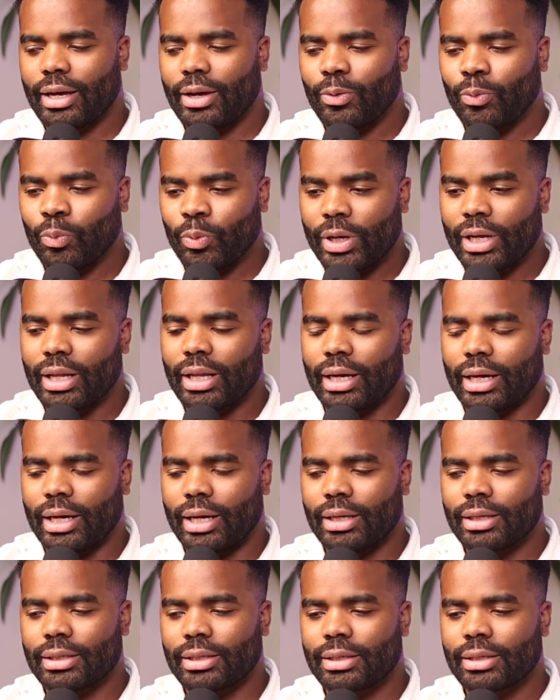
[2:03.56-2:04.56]

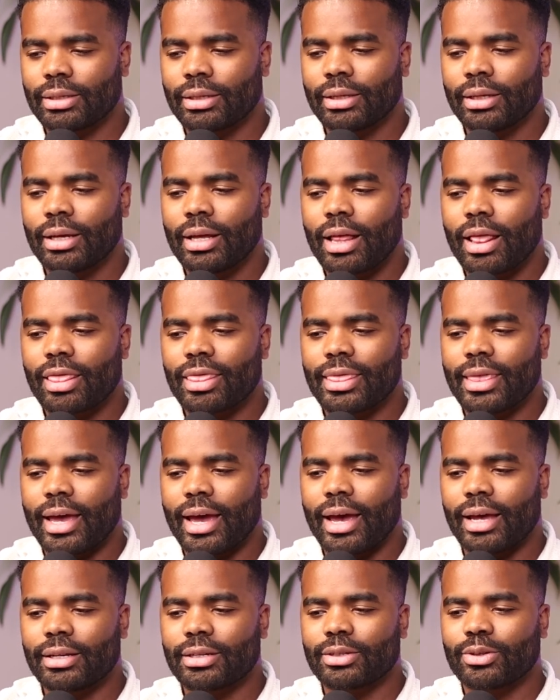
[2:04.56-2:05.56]
realize
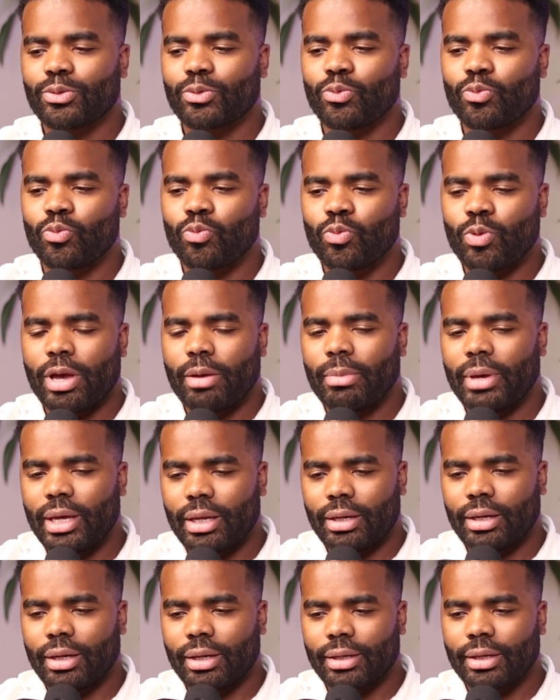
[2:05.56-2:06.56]
that
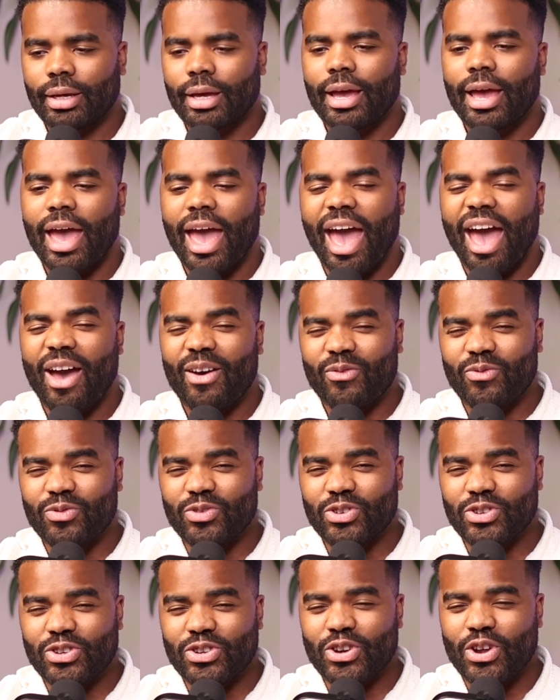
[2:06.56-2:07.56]
women have
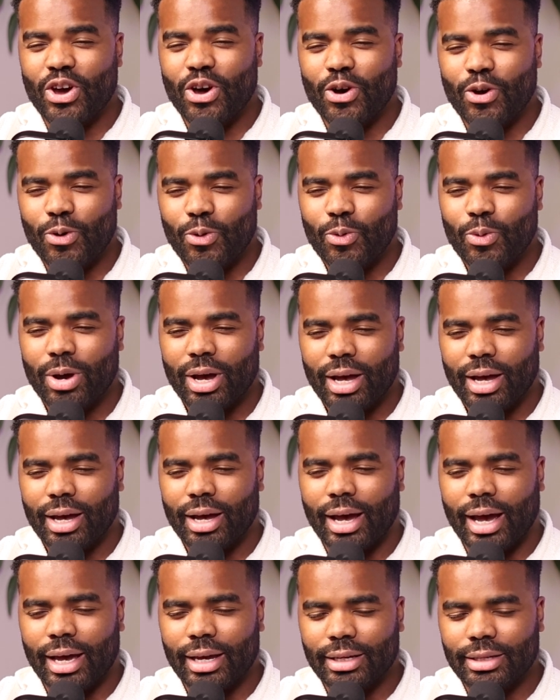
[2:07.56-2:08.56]
no
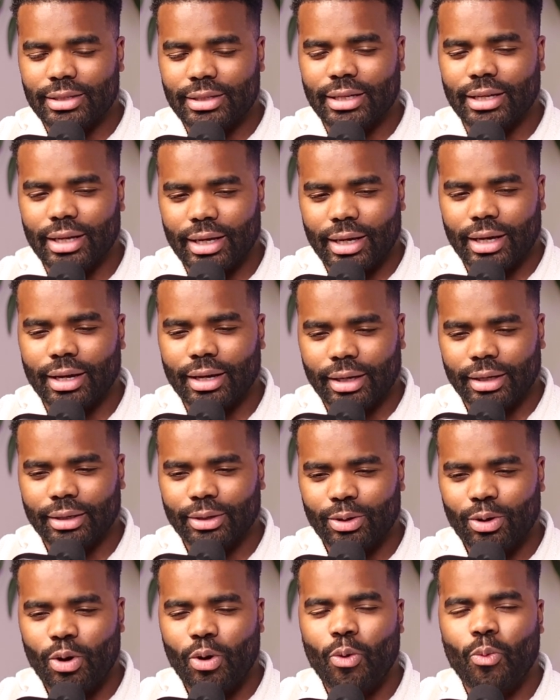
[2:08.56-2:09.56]
idea
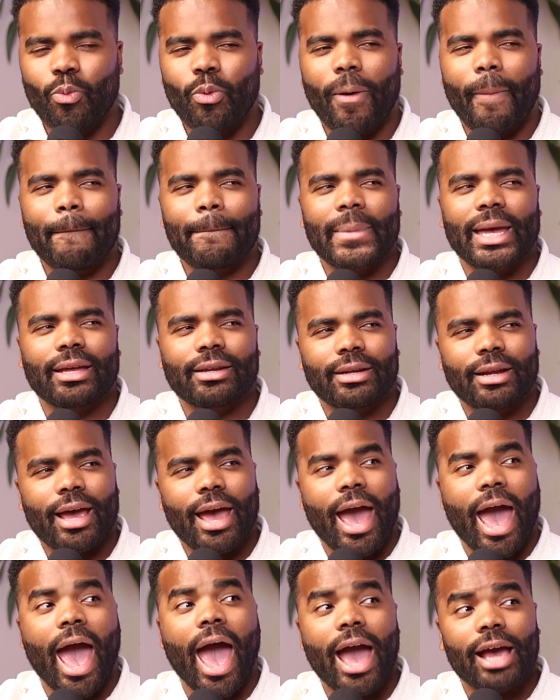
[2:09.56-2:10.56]
what men
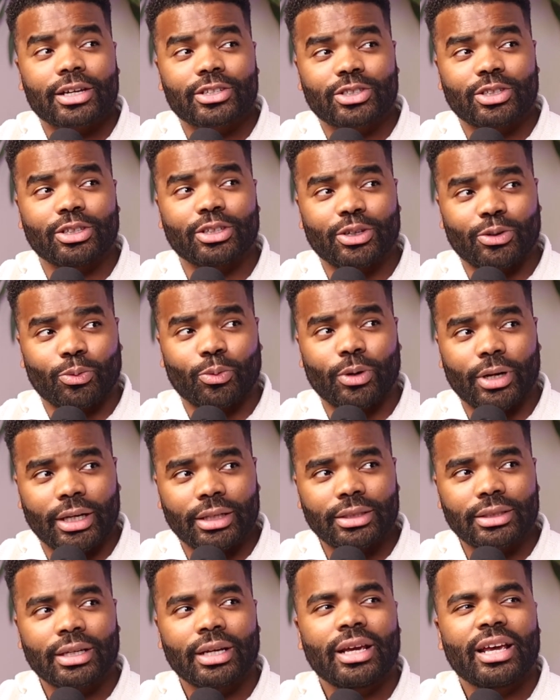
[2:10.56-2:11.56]
actually
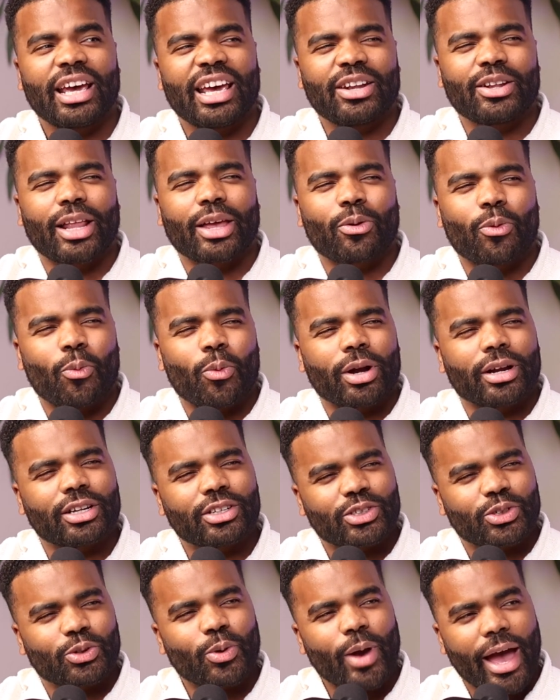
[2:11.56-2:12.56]
want and like what
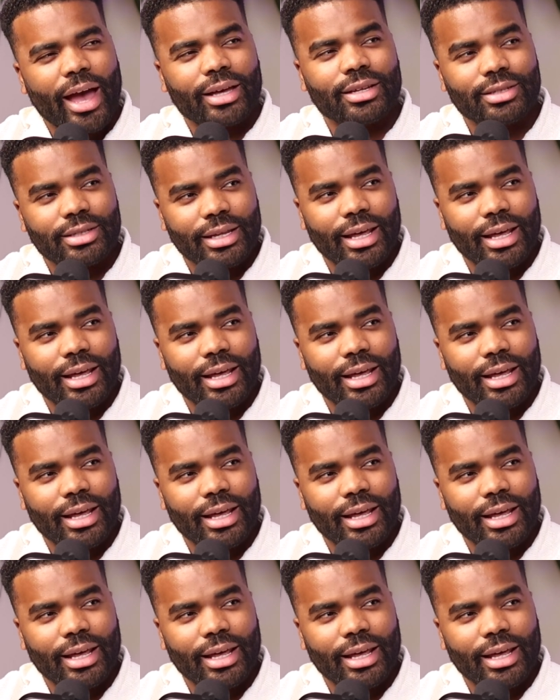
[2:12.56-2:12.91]
attracts